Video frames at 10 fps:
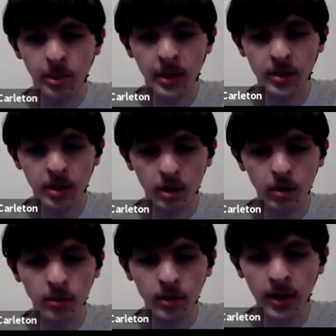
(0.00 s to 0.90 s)
pin
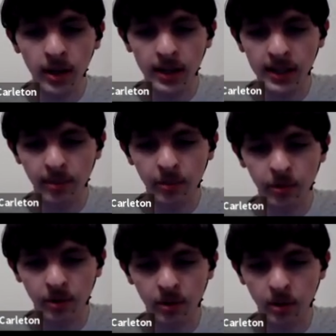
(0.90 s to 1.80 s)
2,
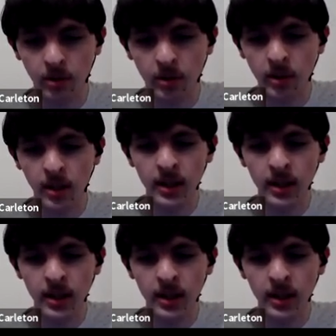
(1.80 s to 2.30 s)
except we're